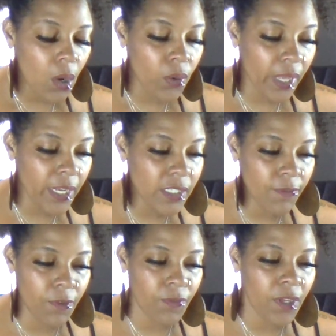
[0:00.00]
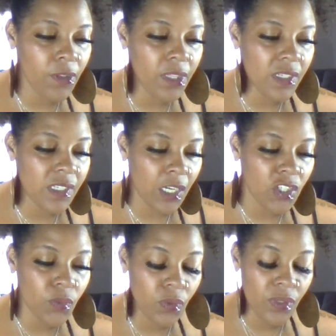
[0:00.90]
okay to fulfill their
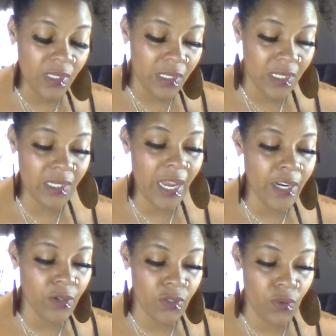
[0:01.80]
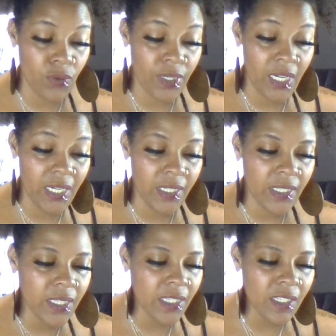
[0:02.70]
sexual desires or
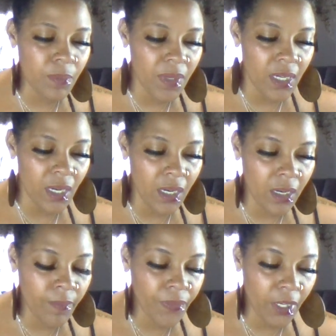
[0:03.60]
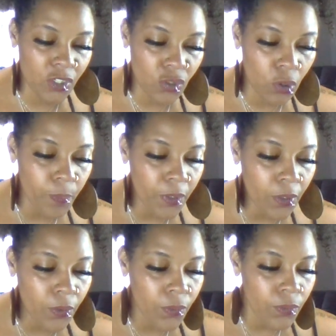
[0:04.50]
needs. This could be um, a
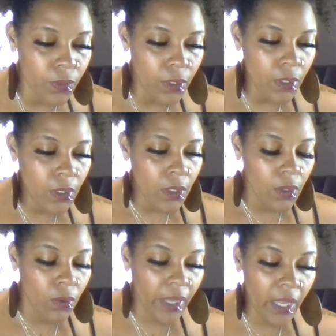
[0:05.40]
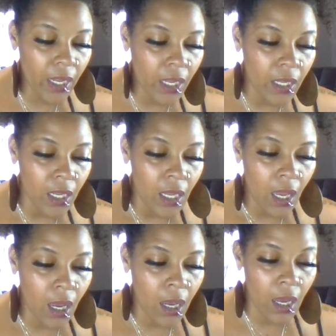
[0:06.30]
Scorpio, okay?
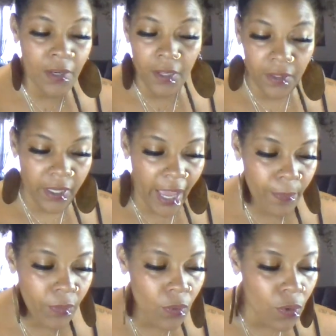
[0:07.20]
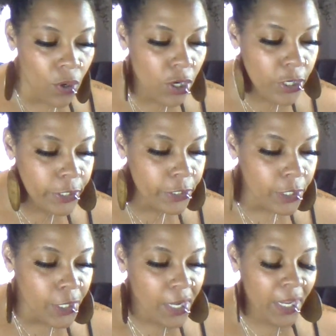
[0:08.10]
Uh, another Capricorn,
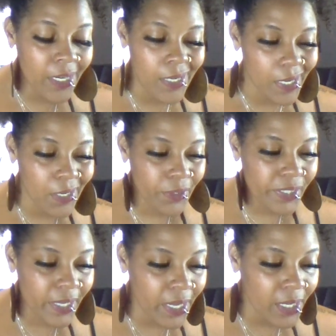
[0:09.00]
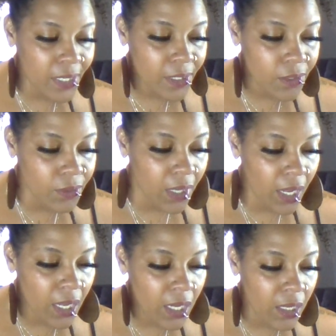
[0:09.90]
any air sign,
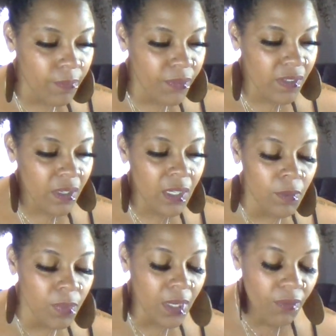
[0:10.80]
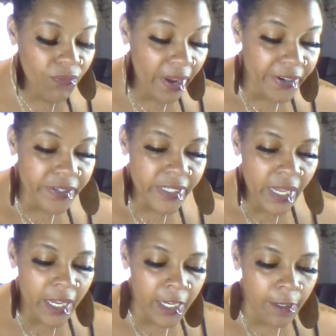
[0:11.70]
okay? This can even be a fire
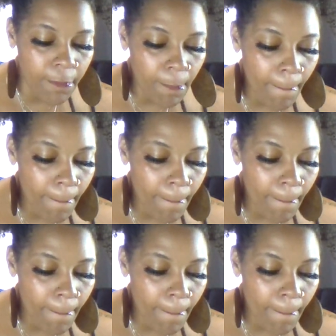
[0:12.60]
sign.